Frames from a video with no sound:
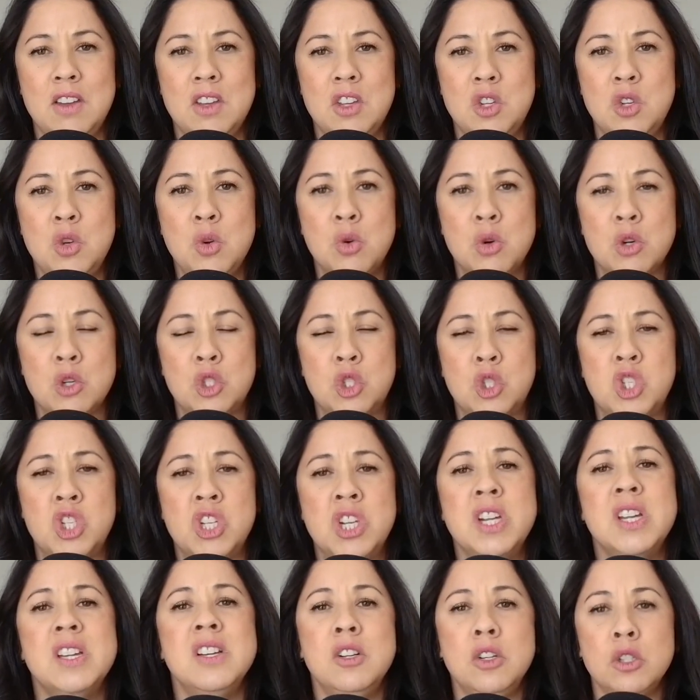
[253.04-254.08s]
your
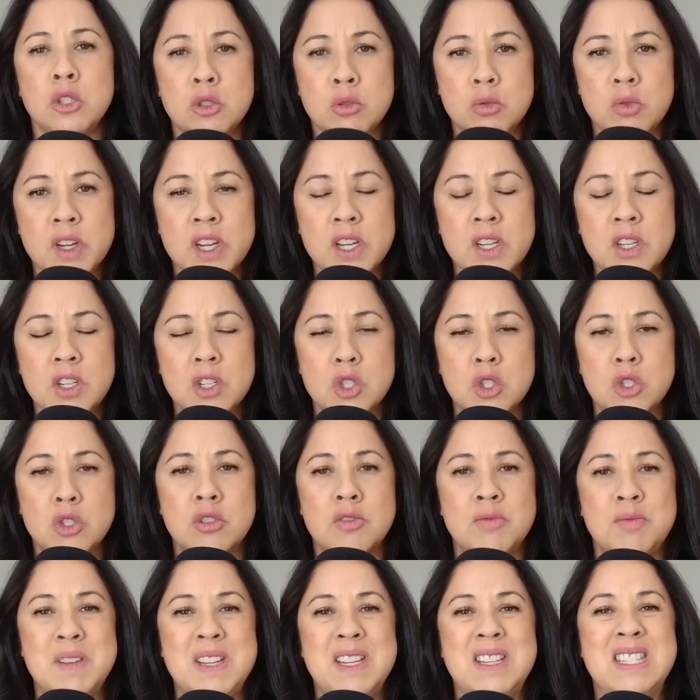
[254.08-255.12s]
children
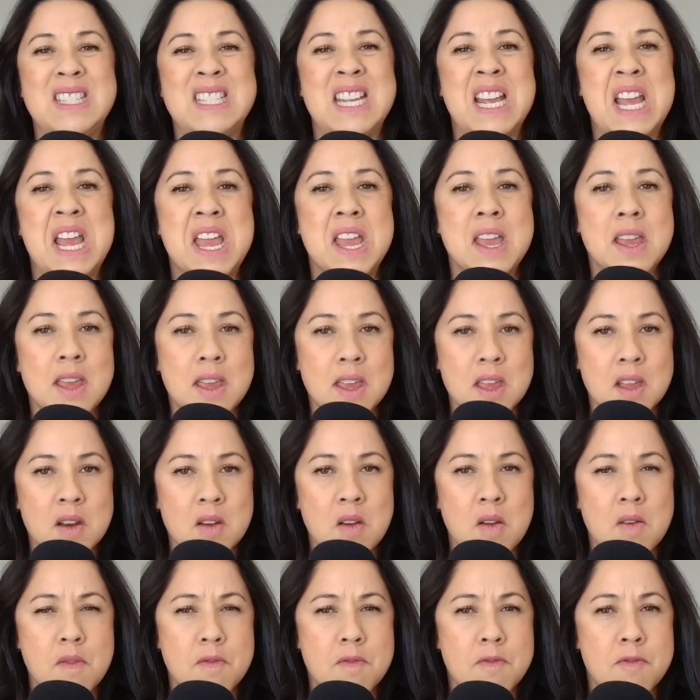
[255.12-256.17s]
should be
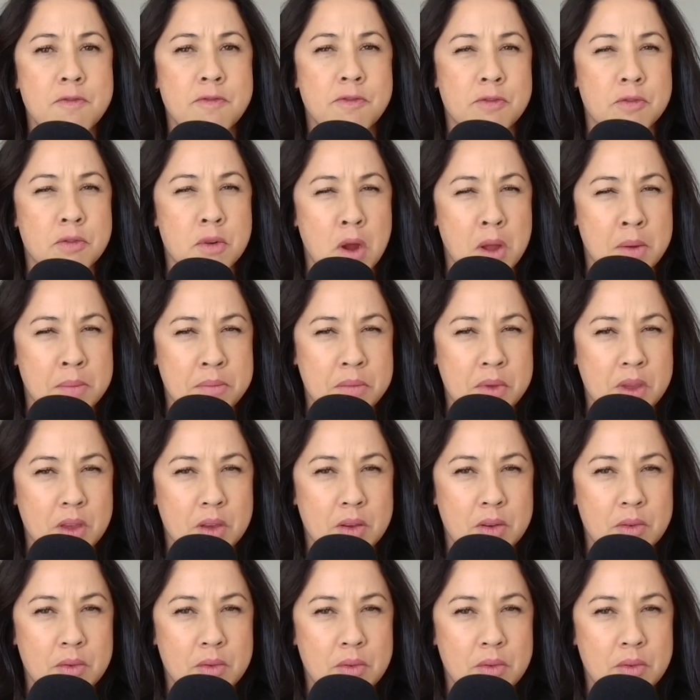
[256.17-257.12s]
taken from you."